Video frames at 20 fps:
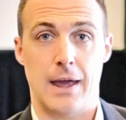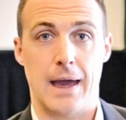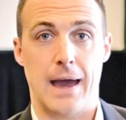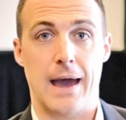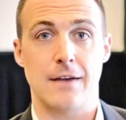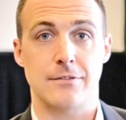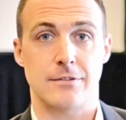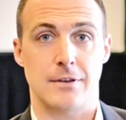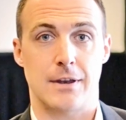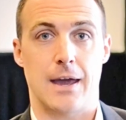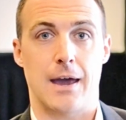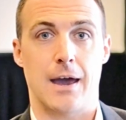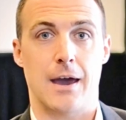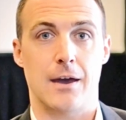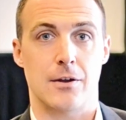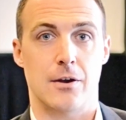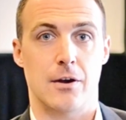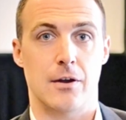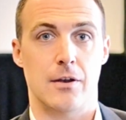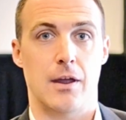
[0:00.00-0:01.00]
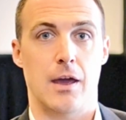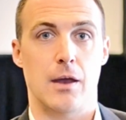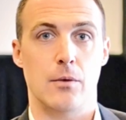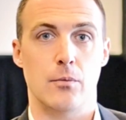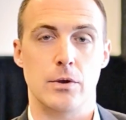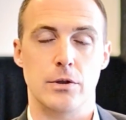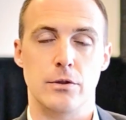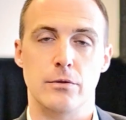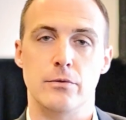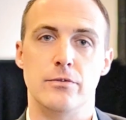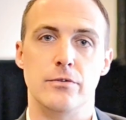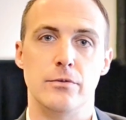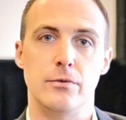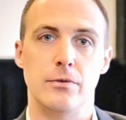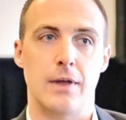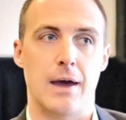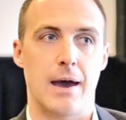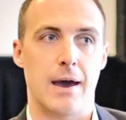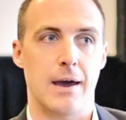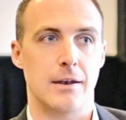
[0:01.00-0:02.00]
as an add-on. And when you do
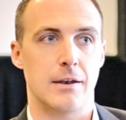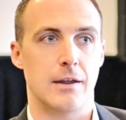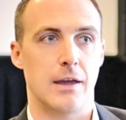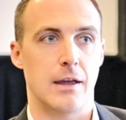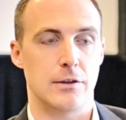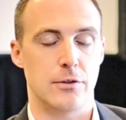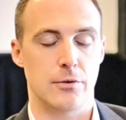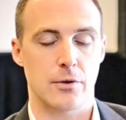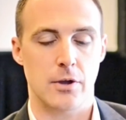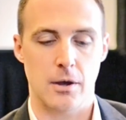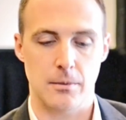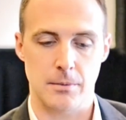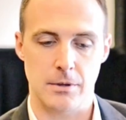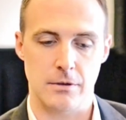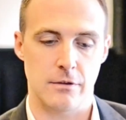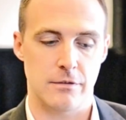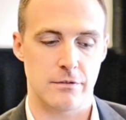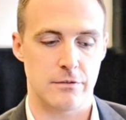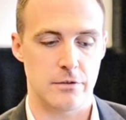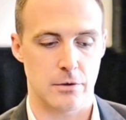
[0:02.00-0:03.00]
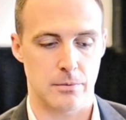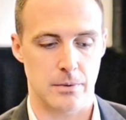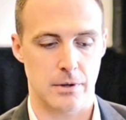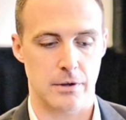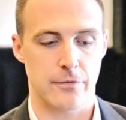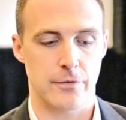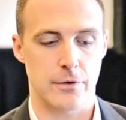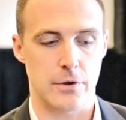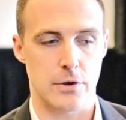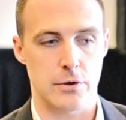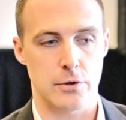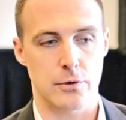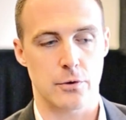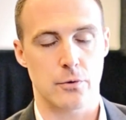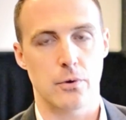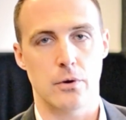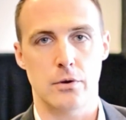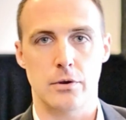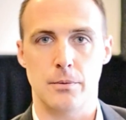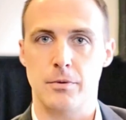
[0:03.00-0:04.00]
that and you come into SteelBrick for your new
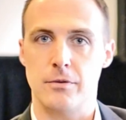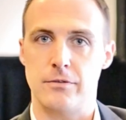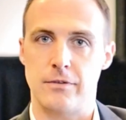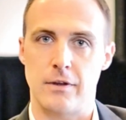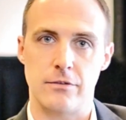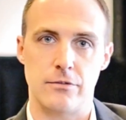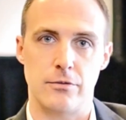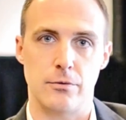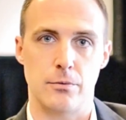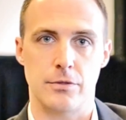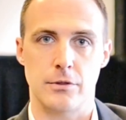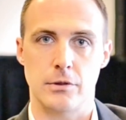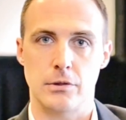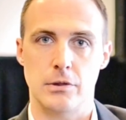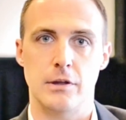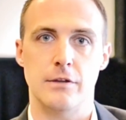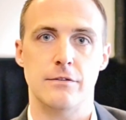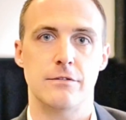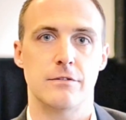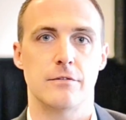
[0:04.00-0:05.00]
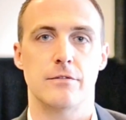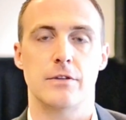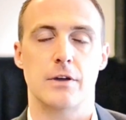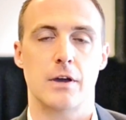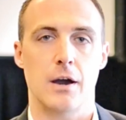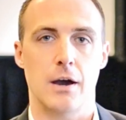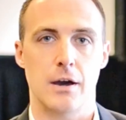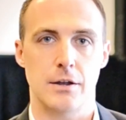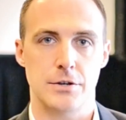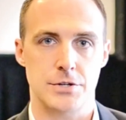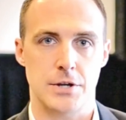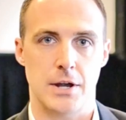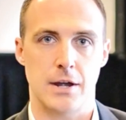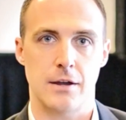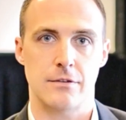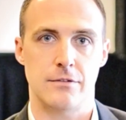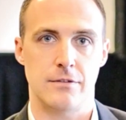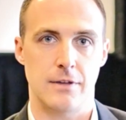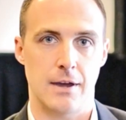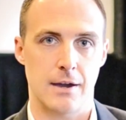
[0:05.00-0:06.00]
quote, it presents you with a list of the
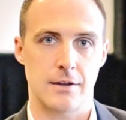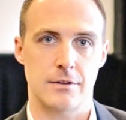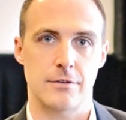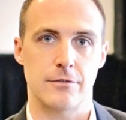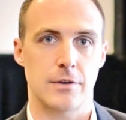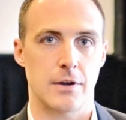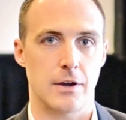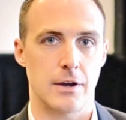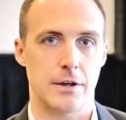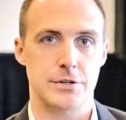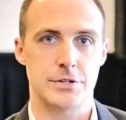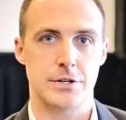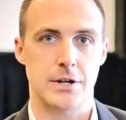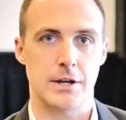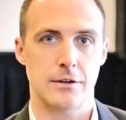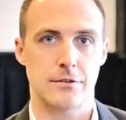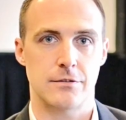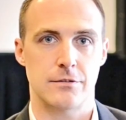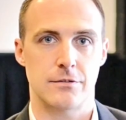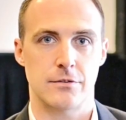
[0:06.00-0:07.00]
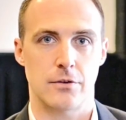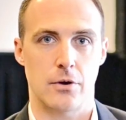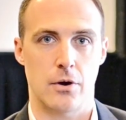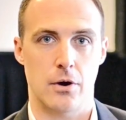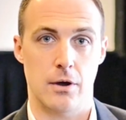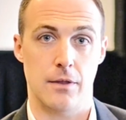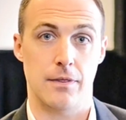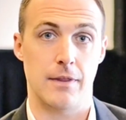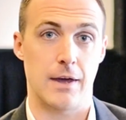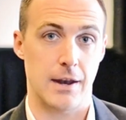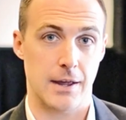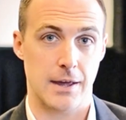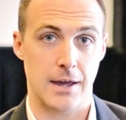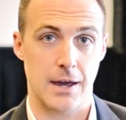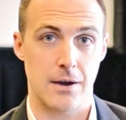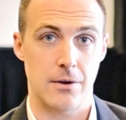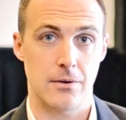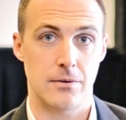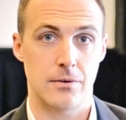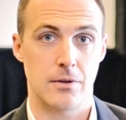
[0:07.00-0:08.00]
contracts, the active contracts on that
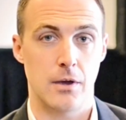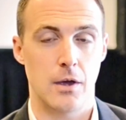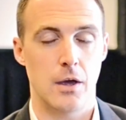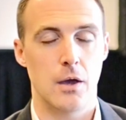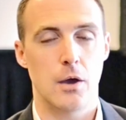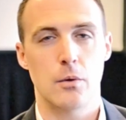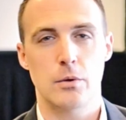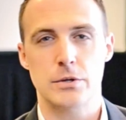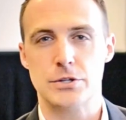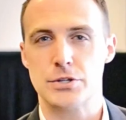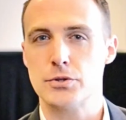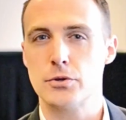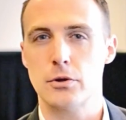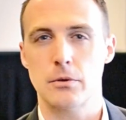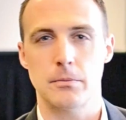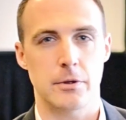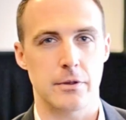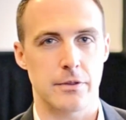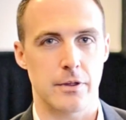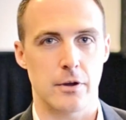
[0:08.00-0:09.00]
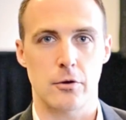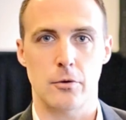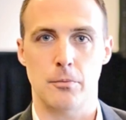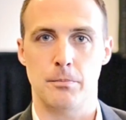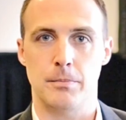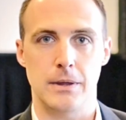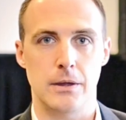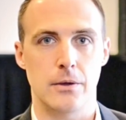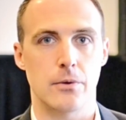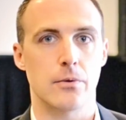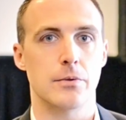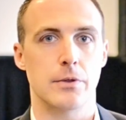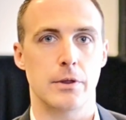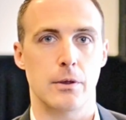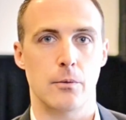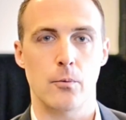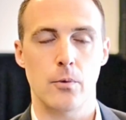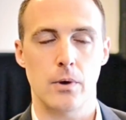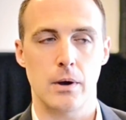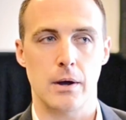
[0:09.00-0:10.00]
account, which normally there will be only
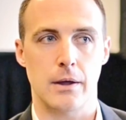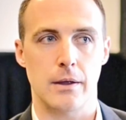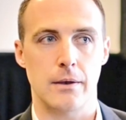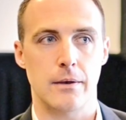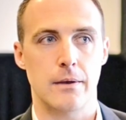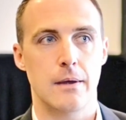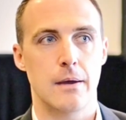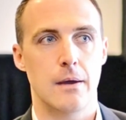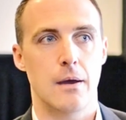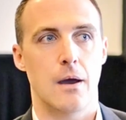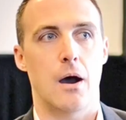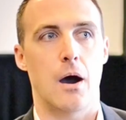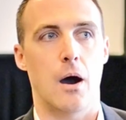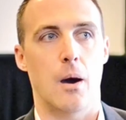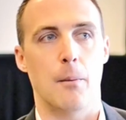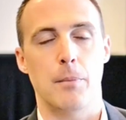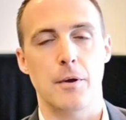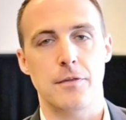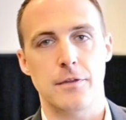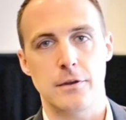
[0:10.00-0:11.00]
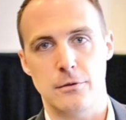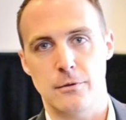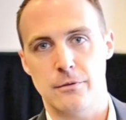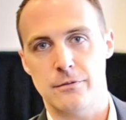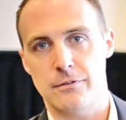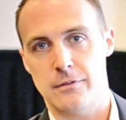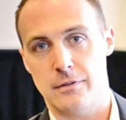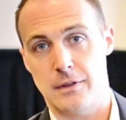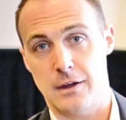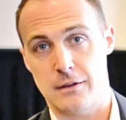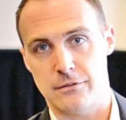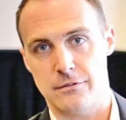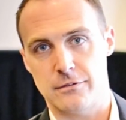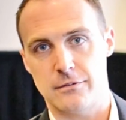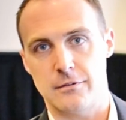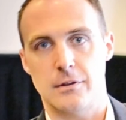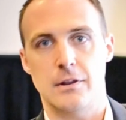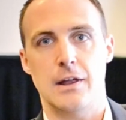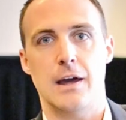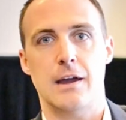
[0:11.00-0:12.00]
one. But then you then
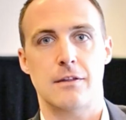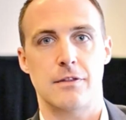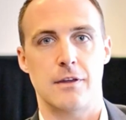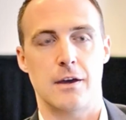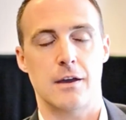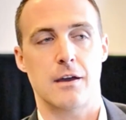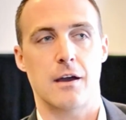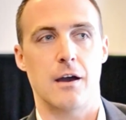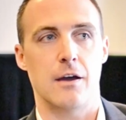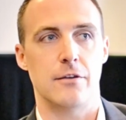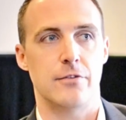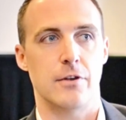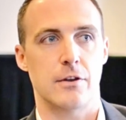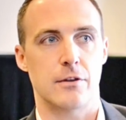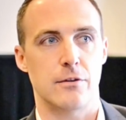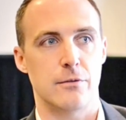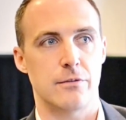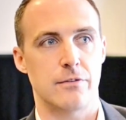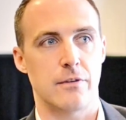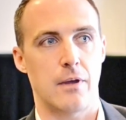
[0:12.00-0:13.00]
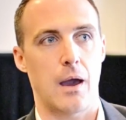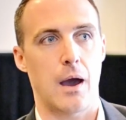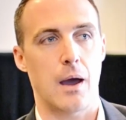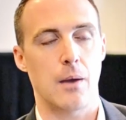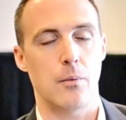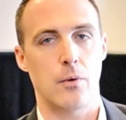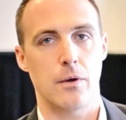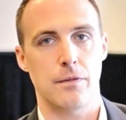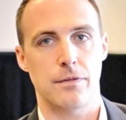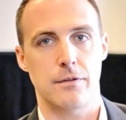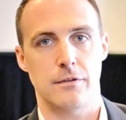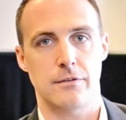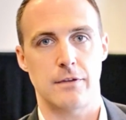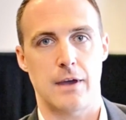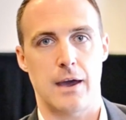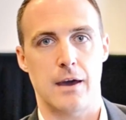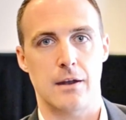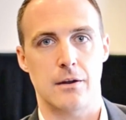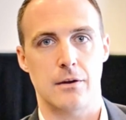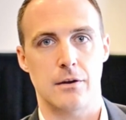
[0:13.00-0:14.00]
select that contract and you say, I want this
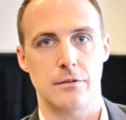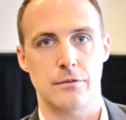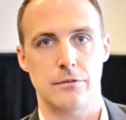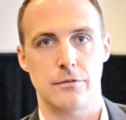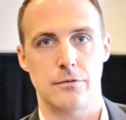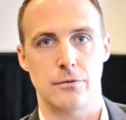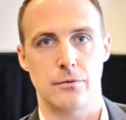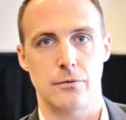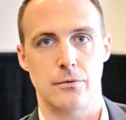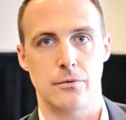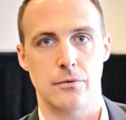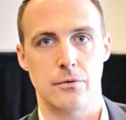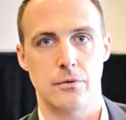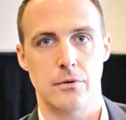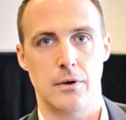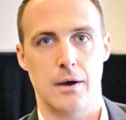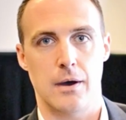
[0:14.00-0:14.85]
add-on to